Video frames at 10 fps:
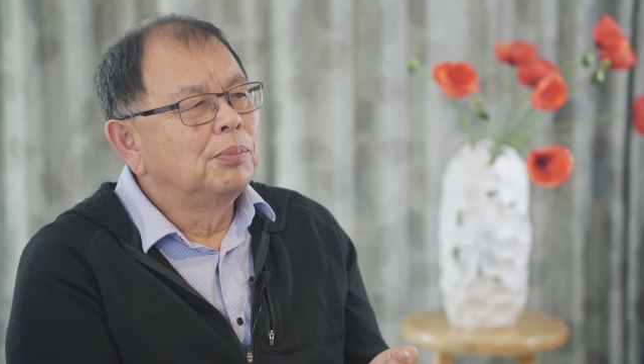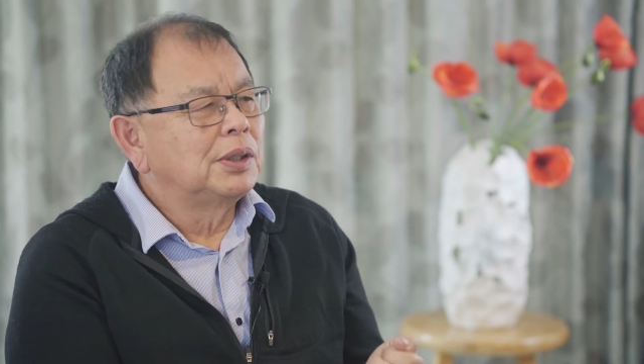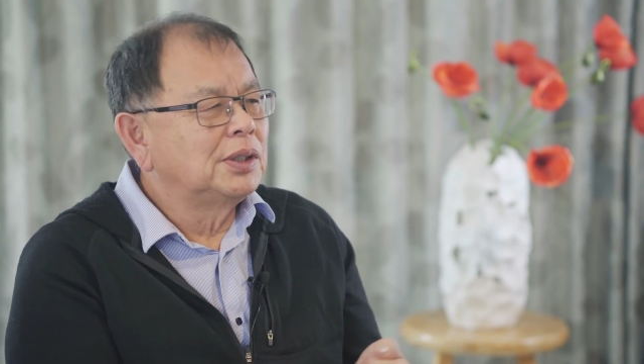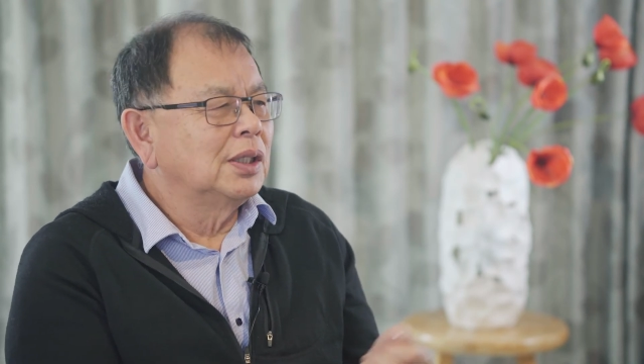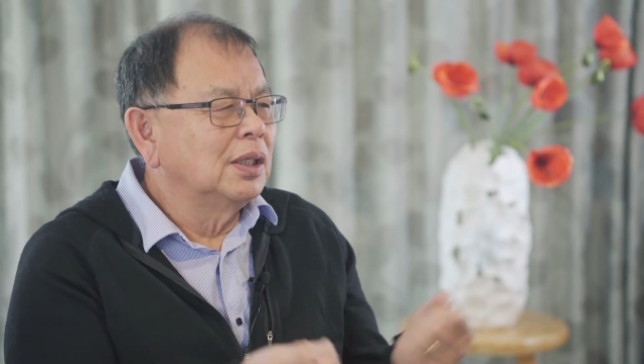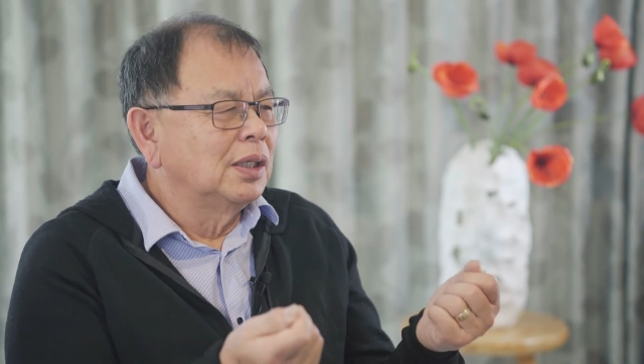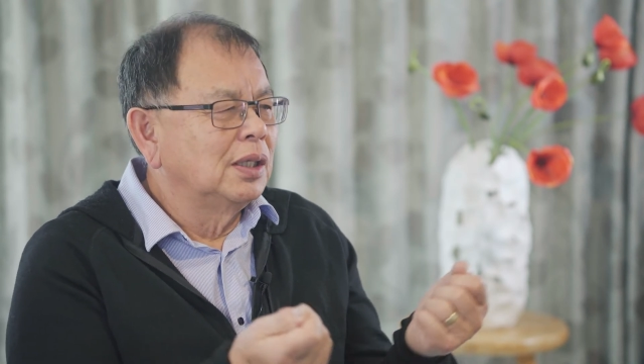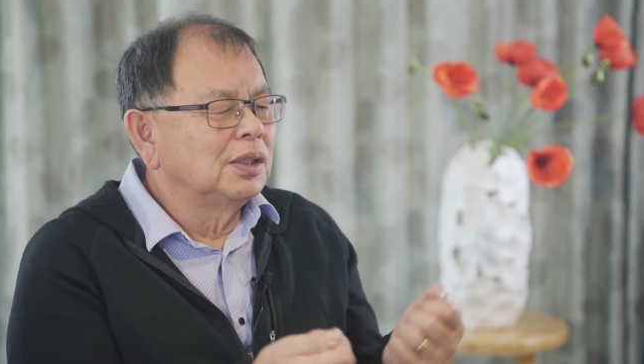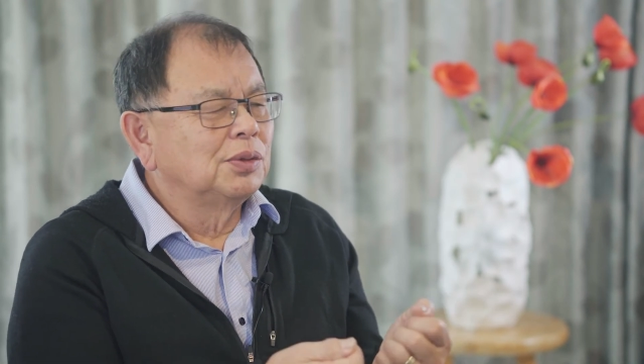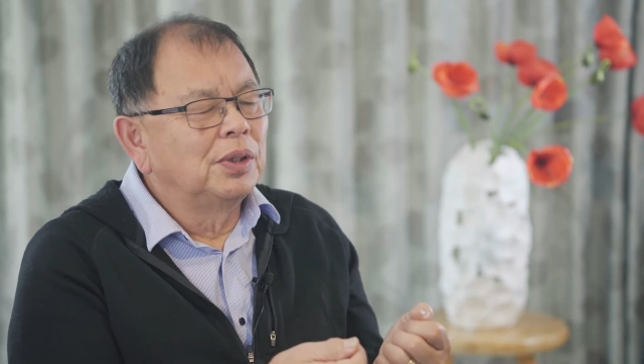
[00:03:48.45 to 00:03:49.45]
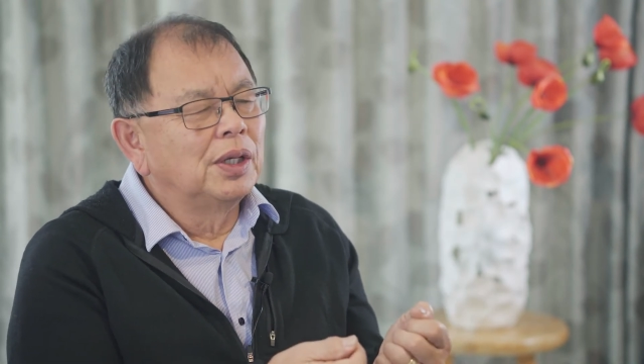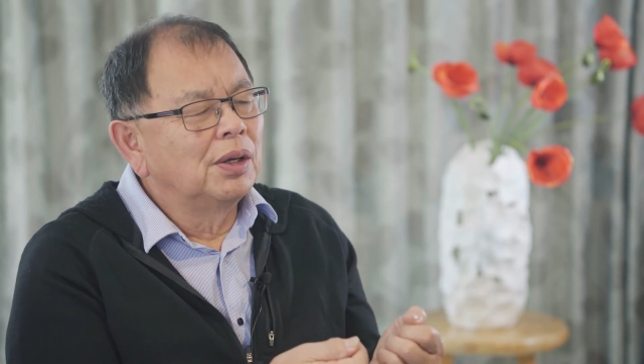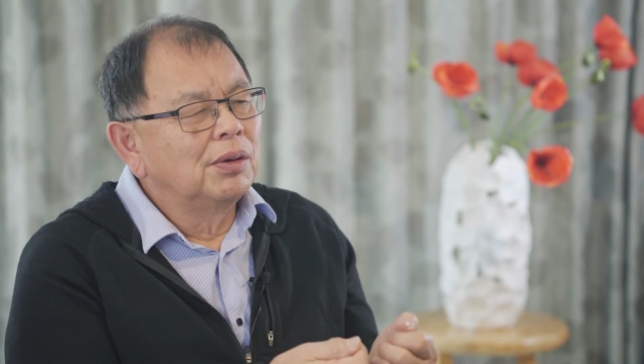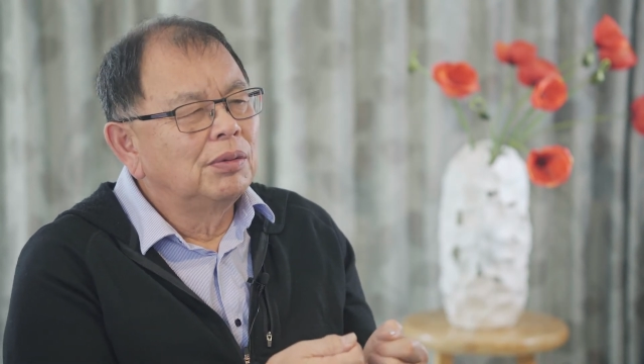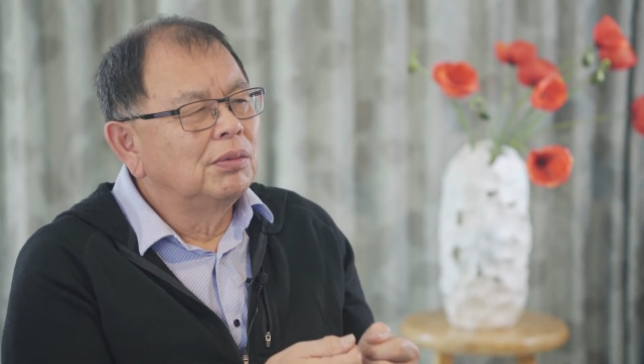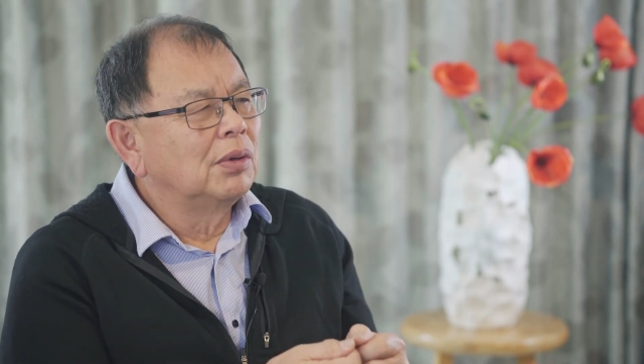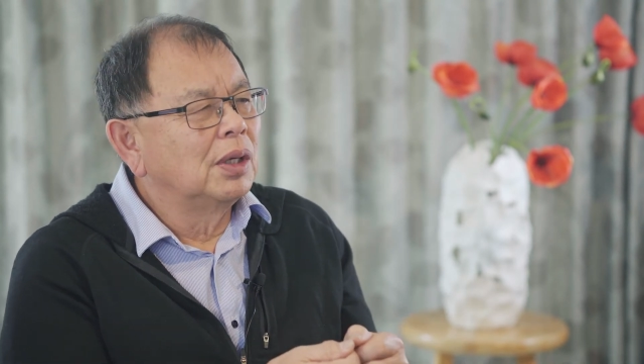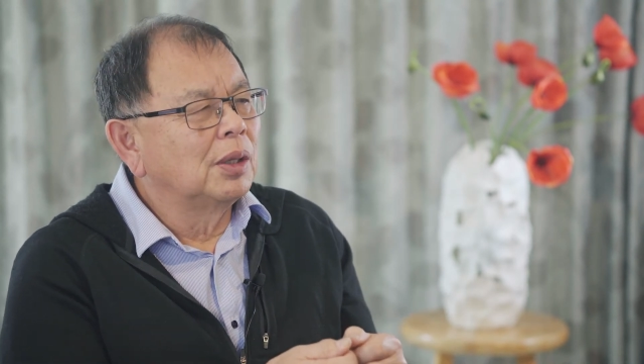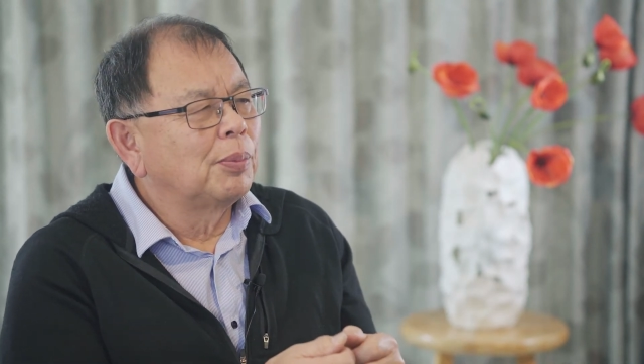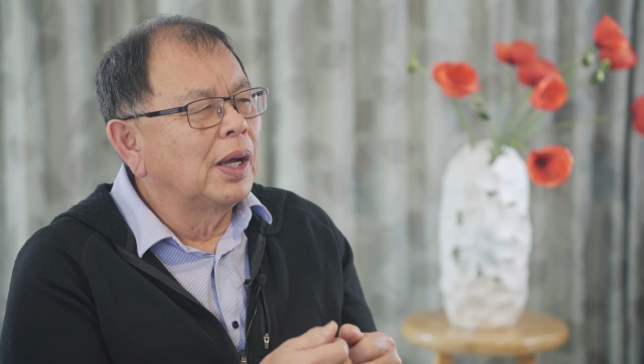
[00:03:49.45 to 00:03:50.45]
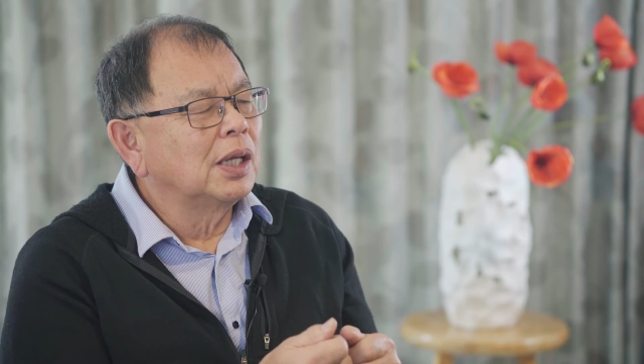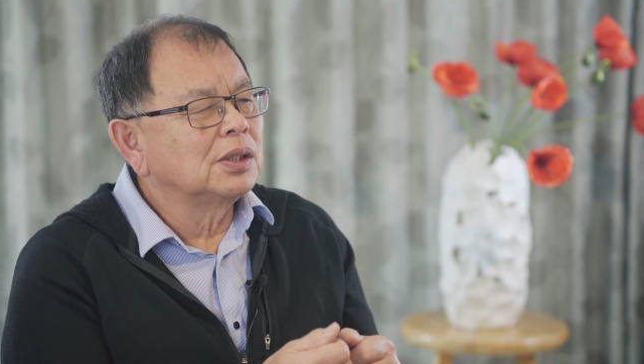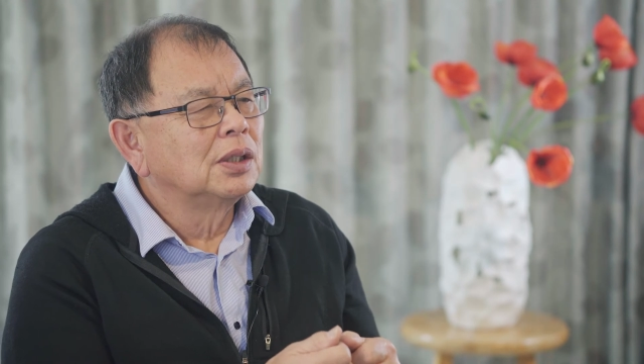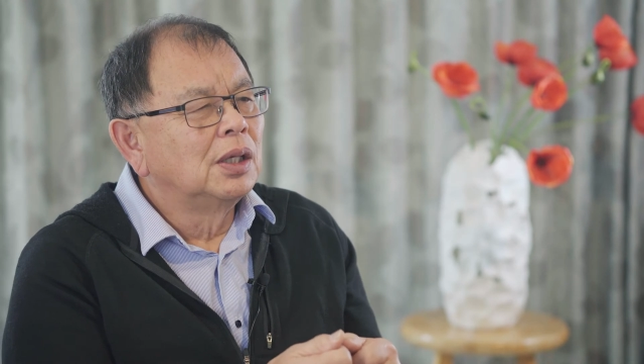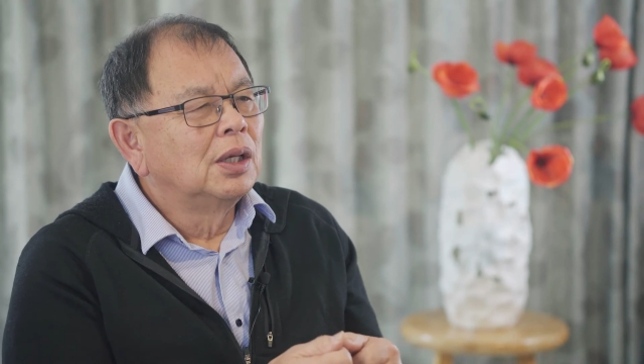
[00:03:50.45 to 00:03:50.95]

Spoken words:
particularly as we know in the past,